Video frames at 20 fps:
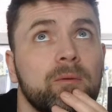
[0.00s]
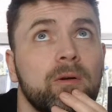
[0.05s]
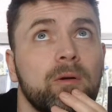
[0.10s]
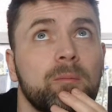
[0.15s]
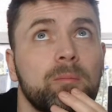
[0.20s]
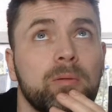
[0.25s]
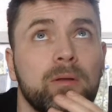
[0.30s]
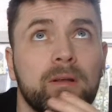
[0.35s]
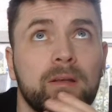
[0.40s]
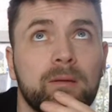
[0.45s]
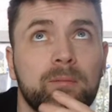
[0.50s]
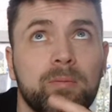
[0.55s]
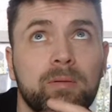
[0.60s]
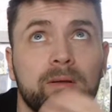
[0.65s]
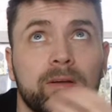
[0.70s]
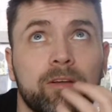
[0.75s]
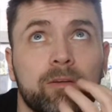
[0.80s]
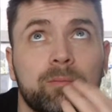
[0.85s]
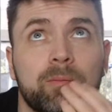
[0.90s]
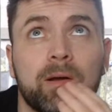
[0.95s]
we've got plenty
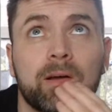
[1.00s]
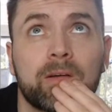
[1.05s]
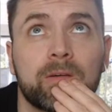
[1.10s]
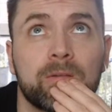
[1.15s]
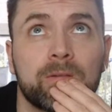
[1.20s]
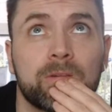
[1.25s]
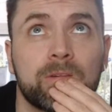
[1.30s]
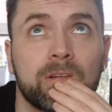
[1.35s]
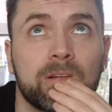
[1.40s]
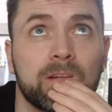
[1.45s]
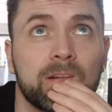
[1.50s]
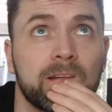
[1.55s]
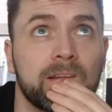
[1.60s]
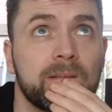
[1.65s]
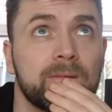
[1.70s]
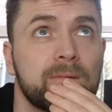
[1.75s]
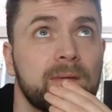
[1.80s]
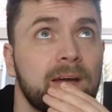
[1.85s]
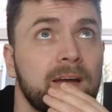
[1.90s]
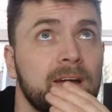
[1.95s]
of players back who sit
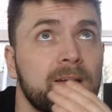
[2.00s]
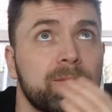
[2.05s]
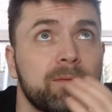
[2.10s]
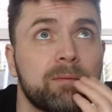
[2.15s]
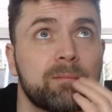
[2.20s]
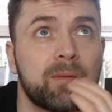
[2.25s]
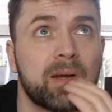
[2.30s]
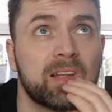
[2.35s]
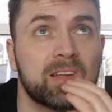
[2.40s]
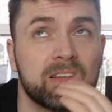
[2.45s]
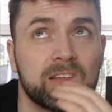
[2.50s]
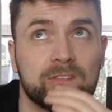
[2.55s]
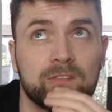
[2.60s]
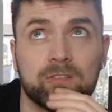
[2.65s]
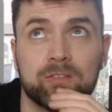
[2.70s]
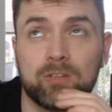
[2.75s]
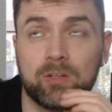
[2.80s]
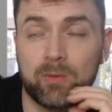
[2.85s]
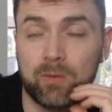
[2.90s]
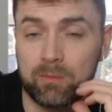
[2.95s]
deep there. I mean,
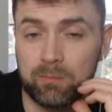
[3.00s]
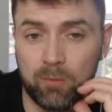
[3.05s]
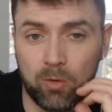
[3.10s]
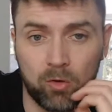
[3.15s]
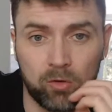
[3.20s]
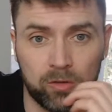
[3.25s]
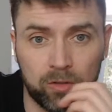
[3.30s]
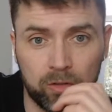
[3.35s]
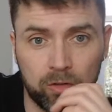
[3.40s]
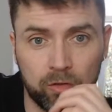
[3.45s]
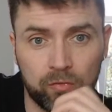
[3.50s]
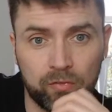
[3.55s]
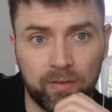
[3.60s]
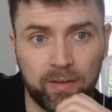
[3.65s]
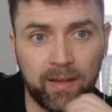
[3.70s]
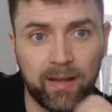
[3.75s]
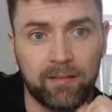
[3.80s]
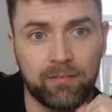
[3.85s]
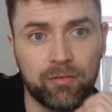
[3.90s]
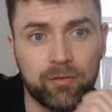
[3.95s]
Matic is doing more than
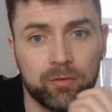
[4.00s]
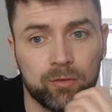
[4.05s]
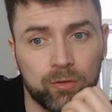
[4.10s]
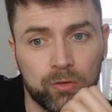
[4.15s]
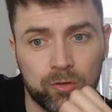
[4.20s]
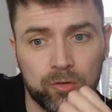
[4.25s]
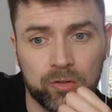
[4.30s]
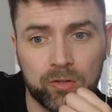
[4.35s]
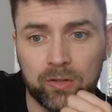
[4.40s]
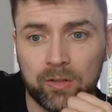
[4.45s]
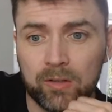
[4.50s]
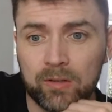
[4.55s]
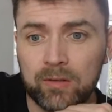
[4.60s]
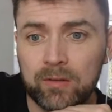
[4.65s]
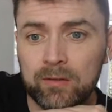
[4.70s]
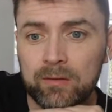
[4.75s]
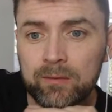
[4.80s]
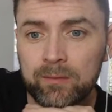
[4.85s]
enough of that for us.